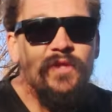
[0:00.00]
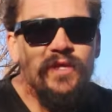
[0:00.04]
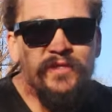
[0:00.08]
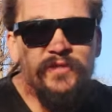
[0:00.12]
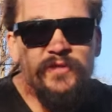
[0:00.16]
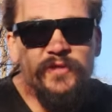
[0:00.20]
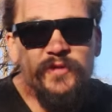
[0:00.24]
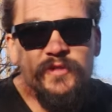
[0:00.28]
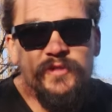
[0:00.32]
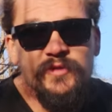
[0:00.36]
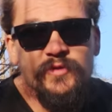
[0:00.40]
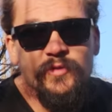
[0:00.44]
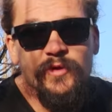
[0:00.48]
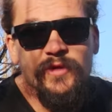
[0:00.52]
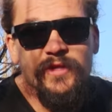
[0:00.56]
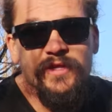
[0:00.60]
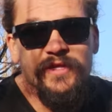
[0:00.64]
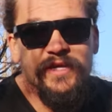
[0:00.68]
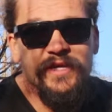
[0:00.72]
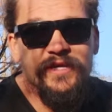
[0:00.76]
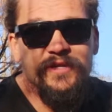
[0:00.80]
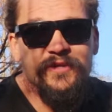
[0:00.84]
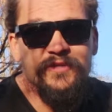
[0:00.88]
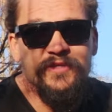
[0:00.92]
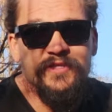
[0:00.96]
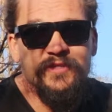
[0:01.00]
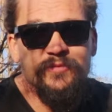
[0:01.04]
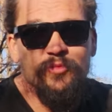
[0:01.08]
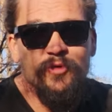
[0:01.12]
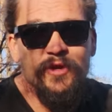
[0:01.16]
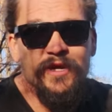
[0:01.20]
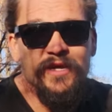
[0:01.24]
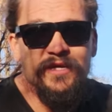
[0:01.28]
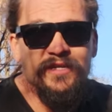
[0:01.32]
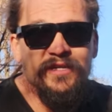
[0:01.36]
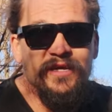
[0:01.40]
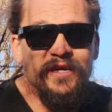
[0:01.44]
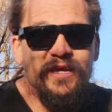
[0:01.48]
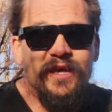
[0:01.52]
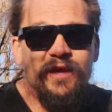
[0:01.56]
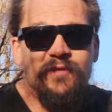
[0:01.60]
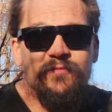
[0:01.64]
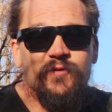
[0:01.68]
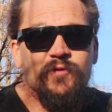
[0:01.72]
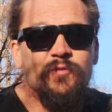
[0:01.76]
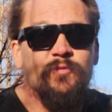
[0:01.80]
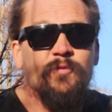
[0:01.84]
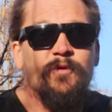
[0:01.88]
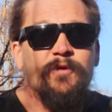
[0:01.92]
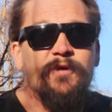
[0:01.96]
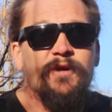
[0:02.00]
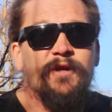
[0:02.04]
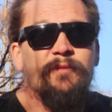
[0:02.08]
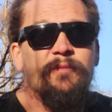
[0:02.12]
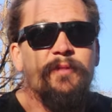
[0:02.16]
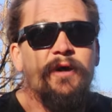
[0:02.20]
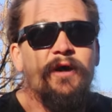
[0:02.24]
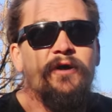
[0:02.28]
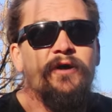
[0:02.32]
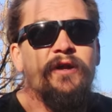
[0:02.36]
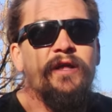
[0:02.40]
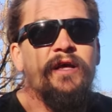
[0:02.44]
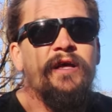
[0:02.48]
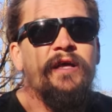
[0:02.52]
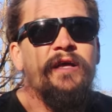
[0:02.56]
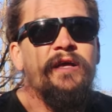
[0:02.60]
to the soil again in the spring, and not have to worry about